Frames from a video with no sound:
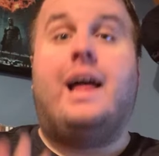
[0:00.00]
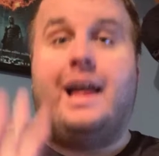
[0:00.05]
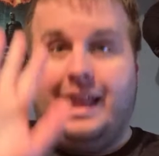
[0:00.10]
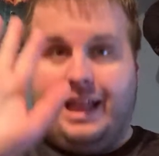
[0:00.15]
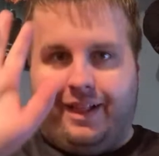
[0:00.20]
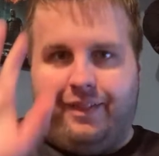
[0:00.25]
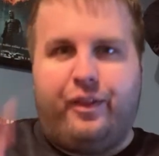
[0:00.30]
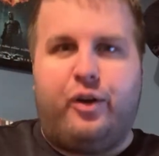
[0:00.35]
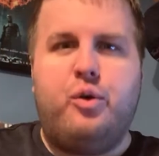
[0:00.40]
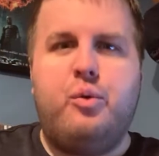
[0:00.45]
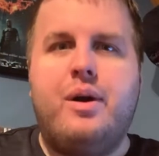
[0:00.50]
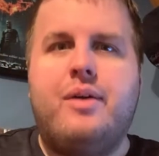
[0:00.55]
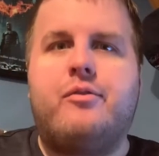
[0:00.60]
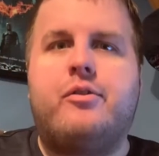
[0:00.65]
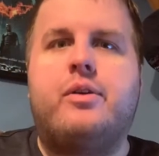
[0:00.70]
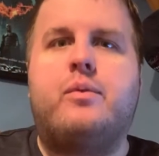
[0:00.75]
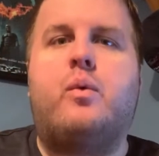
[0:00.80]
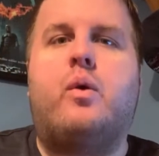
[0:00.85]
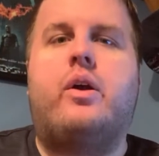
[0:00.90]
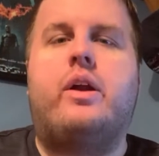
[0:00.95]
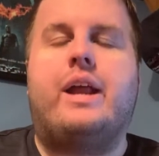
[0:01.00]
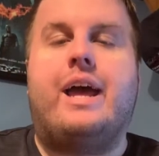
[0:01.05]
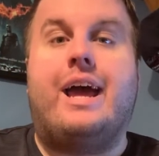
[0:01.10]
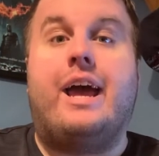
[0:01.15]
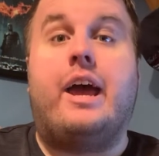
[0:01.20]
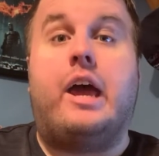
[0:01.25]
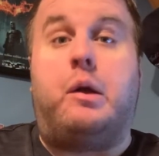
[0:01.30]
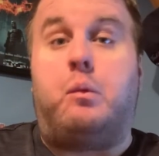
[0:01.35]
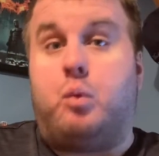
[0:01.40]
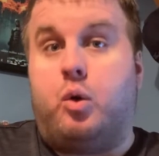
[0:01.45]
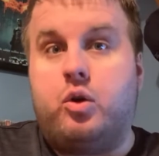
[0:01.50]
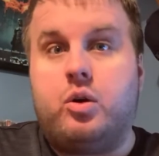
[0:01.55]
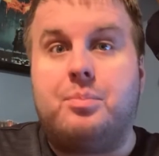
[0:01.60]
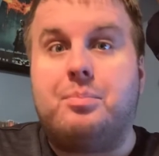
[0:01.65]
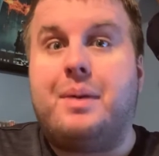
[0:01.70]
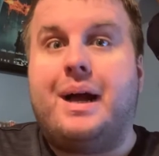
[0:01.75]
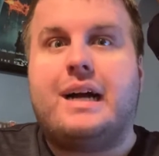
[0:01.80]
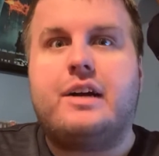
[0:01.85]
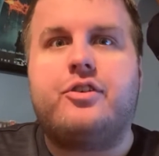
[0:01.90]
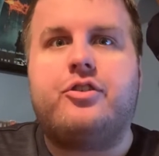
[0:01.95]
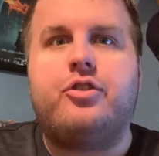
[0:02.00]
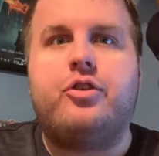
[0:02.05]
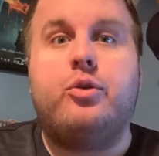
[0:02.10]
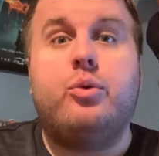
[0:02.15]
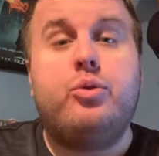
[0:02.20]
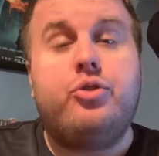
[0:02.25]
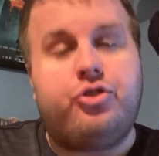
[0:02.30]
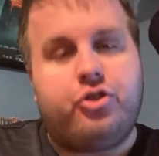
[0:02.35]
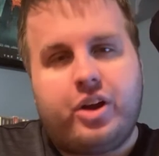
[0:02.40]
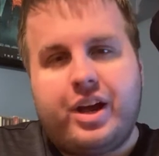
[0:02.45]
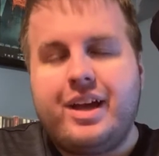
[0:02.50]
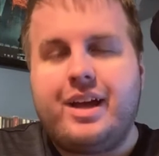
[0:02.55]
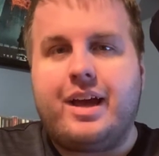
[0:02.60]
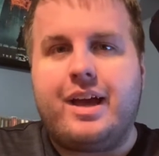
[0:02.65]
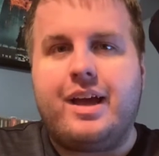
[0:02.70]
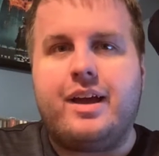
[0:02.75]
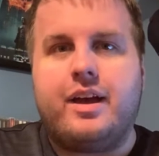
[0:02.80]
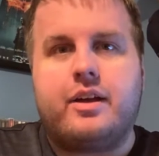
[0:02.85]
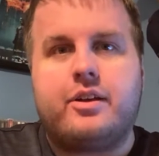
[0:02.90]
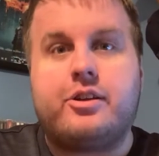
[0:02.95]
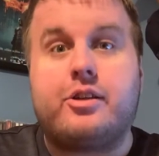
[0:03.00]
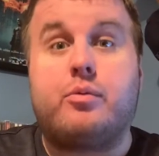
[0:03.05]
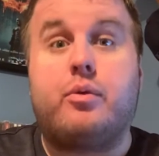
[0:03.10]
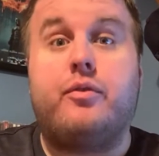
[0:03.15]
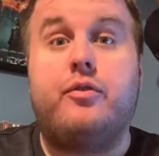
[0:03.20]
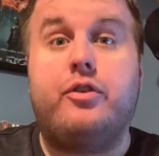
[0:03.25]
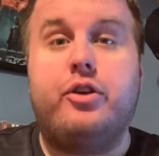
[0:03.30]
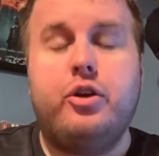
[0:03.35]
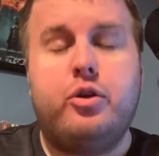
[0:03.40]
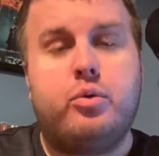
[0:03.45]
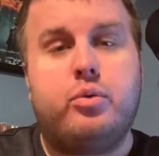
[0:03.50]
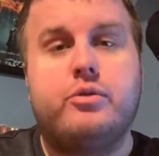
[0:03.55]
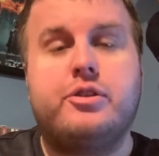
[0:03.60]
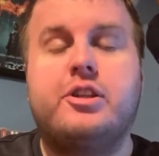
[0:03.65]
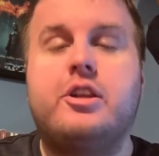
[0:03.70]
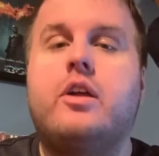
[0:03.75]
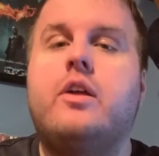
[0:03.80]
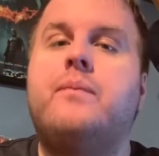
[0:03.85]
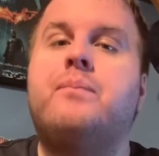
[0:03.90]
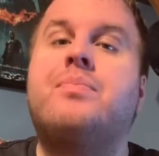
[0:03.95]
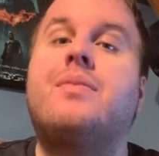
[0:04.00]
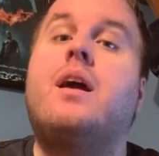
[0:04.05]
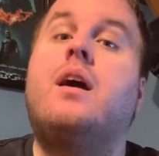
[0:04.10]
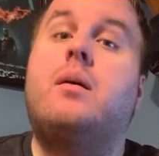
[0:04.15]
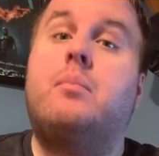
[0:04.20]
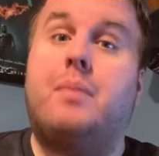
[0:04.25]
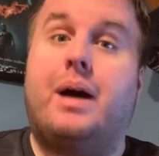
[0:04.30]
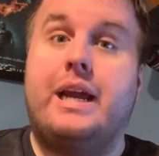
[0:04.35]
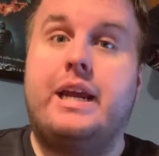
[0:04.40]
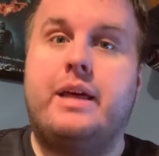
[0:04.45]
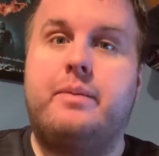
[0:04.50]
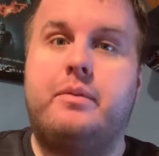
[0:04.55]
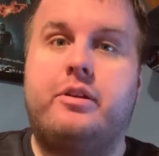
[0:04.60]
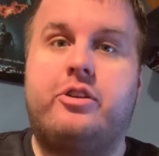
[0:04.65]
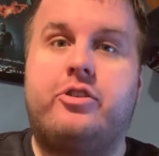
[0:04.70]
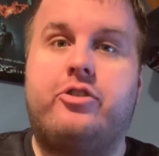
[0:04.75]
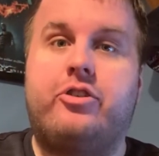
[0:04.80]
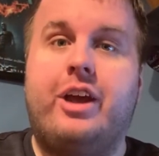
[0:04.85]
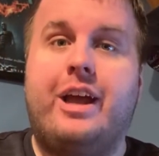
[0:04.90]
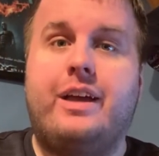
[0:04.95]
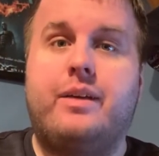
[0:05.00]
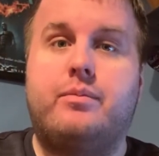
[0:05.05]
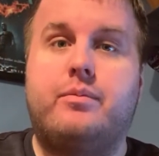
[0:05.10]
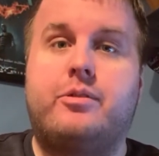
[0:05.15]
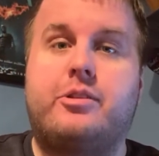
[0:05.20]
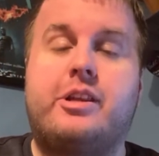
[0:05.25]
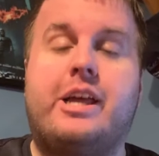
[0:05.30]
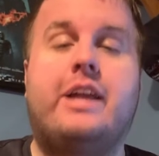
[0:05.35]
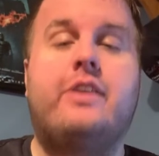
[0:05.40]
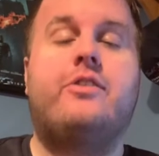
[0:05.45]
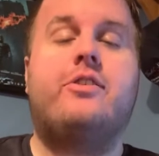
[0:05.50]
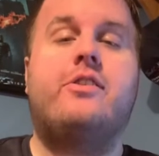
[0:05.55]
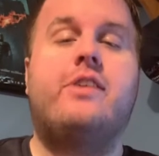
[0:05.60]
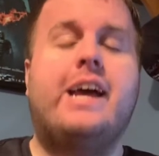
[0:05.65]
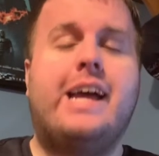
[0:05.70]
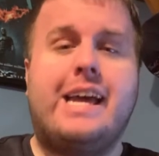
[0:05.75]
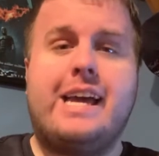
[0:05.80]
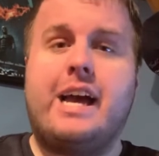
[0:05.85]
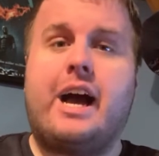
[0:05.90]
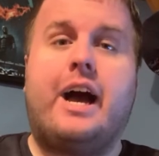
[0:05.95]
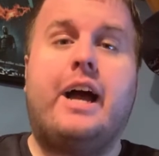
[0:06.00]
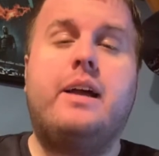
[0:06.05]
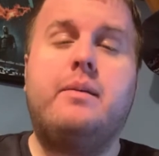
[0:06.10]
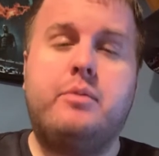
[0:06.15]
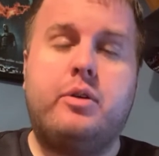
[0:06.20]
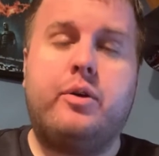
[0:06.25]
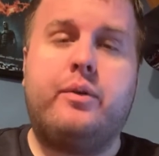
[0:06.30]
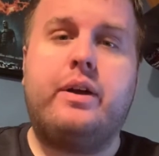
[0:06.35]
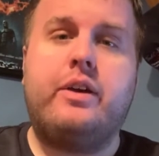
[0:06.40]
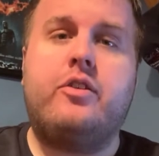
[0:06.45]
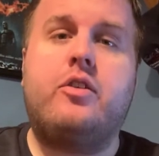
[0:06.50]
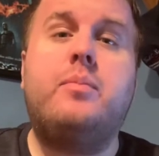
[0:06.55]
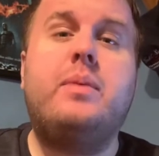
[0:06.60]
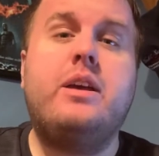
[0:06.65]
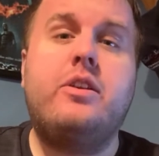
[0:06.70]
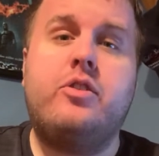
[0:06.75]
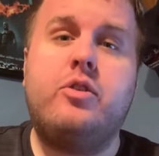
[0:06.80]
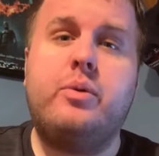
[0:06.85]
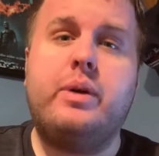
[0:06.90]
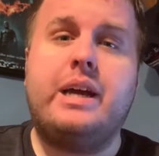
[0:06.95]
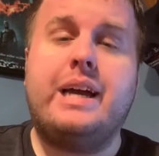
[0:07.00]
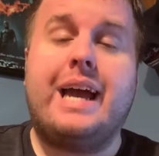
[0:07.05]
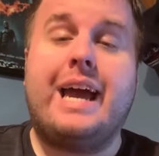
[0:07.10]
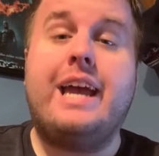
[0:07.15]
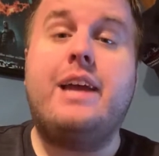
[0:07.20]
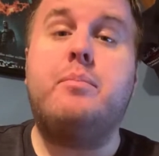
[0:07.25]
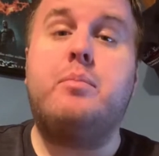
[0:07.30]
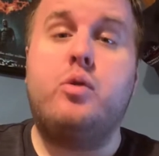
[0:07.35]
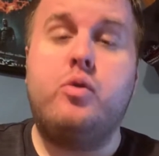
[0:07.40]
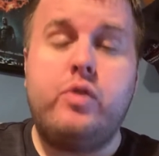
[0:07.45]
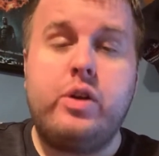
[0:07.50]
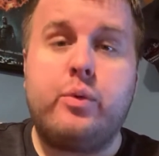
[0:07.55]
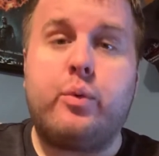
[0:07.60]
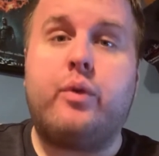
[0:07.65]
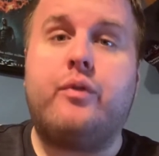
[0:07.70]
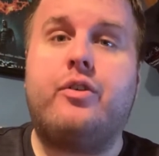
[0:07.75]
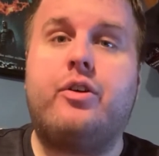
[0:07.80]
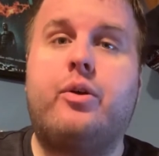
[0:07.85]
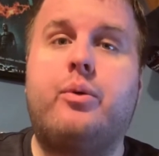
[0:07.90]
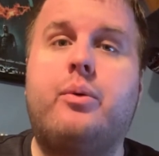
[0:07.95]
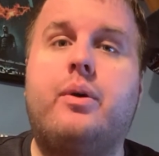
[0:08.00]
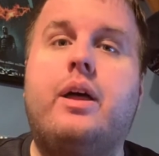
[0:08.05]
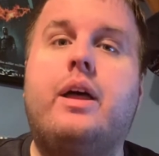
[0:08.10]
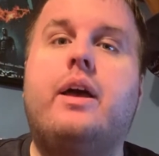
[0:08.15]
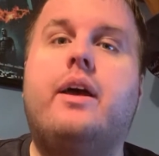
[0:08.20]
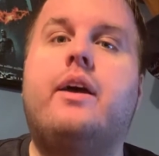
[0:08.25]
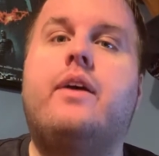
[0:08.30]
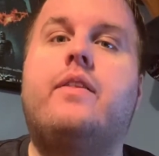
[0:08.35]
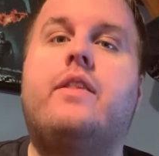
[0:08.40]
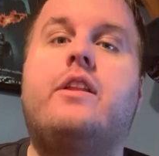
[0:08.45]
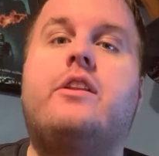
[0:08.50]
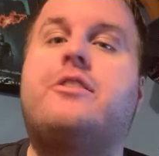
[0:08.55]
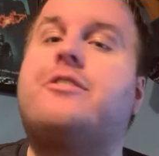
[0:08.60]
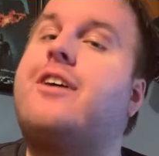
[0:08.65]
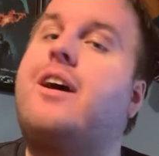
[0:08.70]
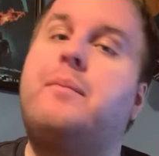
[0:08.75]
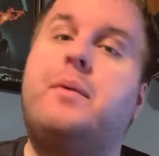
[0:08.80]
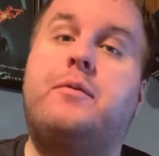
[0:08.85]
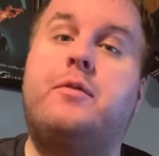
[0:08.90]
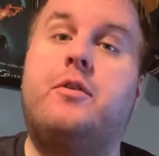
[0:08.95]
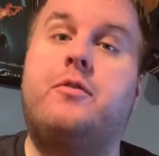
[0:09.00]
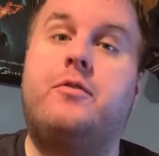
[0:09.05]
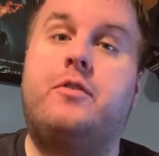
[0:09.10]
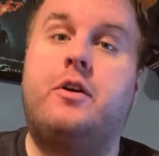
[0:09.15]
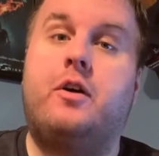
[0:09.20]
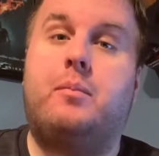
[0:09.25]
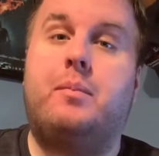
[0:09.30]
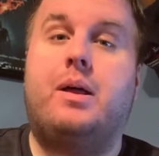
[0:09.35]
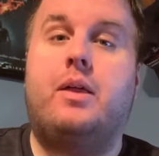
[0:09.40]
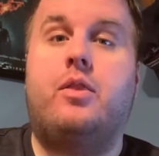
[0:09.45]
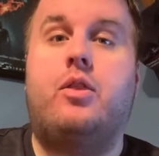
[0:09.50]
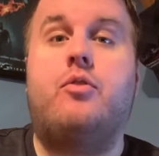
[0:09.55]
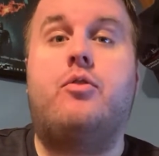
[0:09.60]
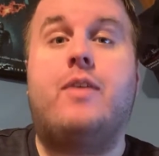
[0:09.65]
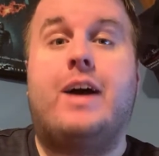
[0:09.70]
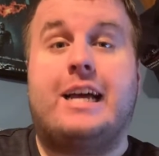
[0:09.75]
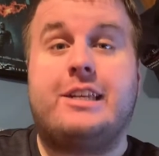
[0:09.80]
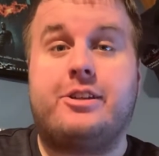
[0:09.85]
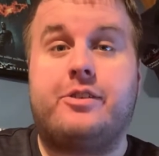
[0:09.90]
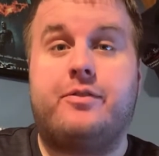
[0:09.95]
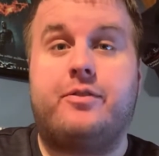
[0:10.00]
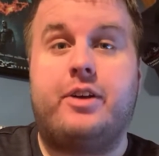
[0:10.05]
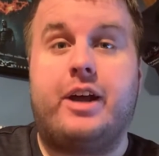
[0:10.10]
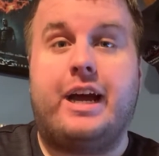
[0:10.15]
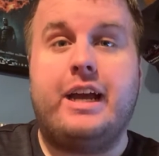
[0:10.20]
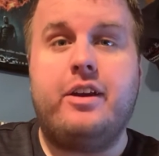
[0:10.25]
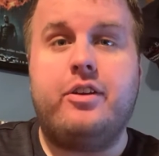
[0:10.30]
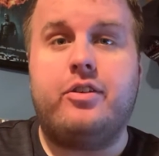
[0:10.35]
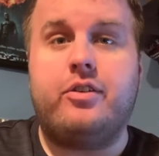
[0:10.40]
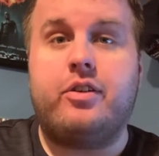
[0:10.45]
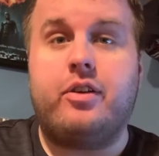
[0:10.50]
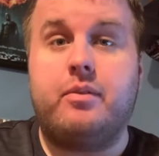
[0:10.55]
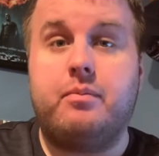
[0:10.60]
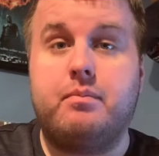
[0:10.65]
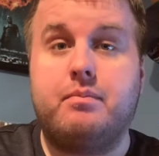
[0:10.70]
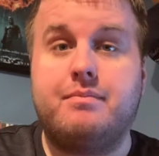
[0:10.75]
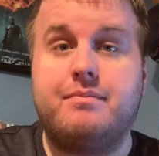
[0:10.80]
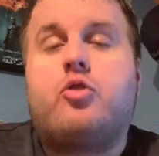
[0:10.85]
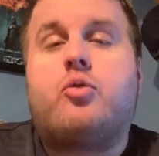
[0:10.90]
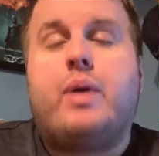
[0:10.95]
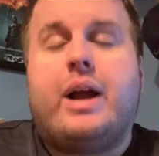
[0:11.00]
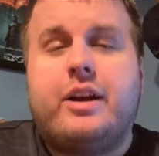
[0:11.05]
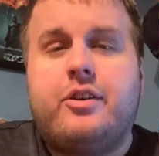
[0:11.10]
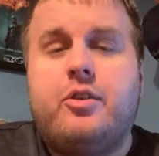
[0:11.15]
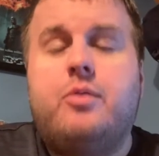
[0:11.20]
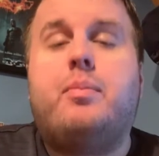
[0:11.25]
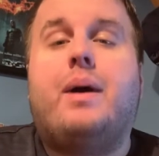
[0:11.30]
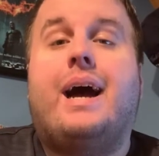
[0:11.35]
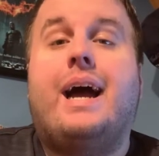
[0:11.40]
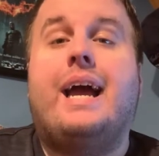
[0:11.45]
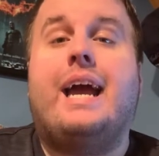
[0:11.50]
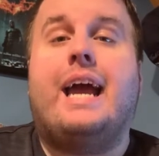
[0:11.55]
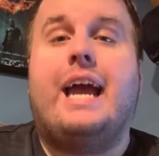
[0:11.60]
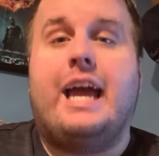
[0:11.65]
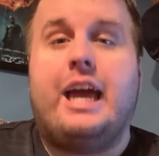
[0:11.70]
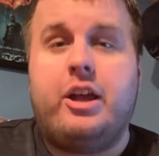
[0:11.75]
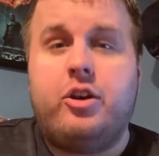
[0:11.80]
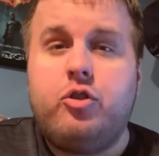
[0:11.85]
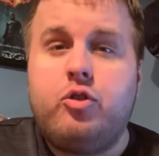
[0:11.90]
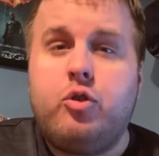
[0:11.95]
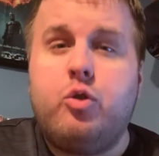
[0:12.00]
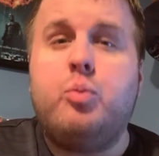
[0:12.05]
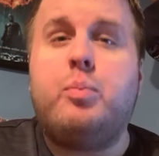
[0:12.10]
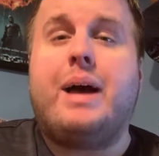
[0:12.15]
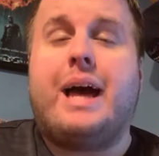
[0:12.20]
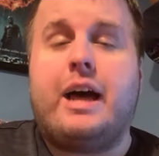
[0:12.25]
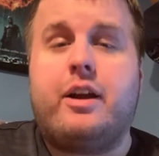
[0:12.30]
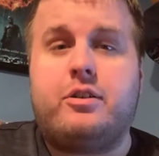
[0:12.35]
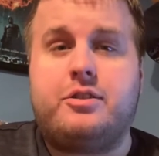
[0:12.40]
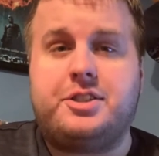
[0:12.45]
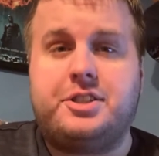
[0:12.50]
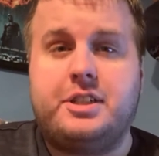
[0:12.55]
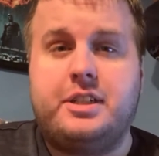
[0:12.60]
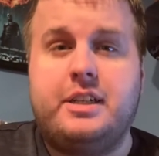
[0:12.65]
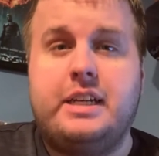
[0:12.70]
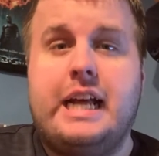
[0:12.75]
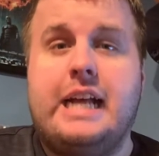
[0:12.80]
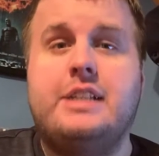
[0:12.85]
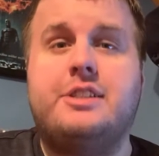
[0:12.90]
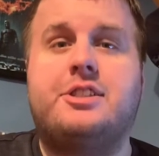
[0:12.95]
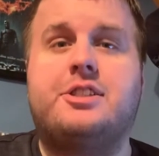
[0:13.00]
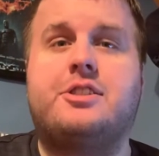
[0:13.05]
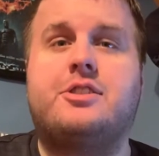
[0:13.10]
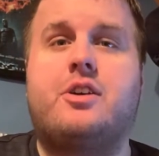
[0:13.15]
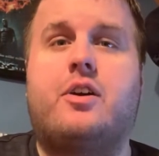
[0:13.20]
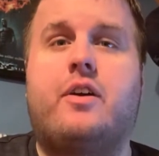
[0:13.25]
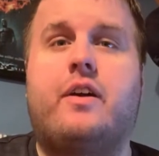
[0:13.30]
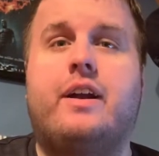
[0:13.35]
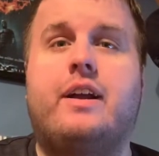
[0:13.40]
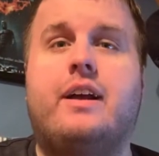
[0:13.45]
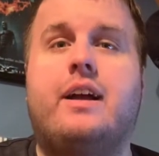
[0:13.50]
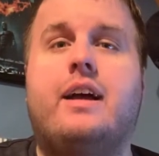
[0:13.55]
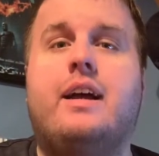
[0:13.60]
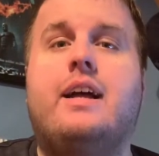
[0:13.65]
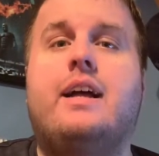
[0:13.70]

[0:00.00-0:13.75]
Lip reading: Hello everyone and welcome back to JAS Reviews. My name is James and today I am going to be doing a movie review, this time of the film The Vast of Night, directed by Andrew Patterson and starring